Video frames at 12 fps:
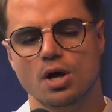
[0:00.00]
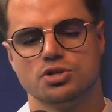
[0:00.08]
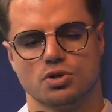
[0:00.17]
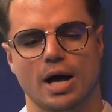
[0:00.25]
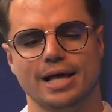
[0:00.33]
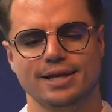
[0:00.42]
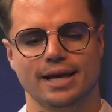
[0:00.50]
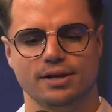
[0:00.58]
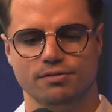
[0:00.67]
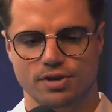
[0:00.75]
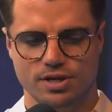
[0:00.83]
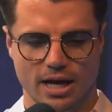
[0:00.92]
So at the
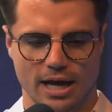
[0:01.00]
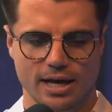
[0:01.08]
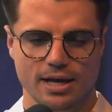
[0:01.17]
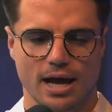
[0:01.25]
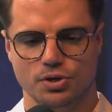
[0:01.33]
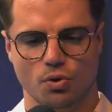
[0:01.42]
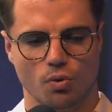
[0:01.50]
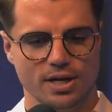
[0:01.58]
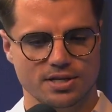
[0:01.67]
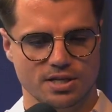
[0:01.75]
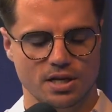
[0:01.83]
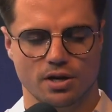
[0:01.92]
end of the day, you
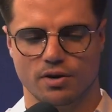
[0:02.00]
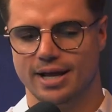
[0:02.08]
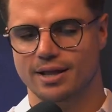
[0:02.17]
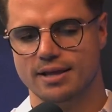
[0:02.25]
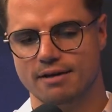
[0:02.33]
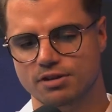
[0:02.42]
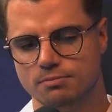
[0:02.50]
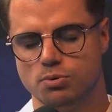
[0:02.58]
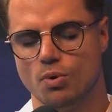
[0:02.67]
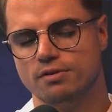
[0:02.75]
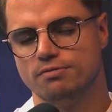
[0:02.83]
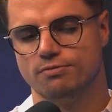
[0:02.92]
already see here
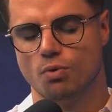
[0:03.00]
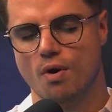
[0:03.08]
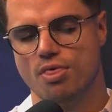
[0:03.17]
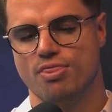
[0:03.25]
11.4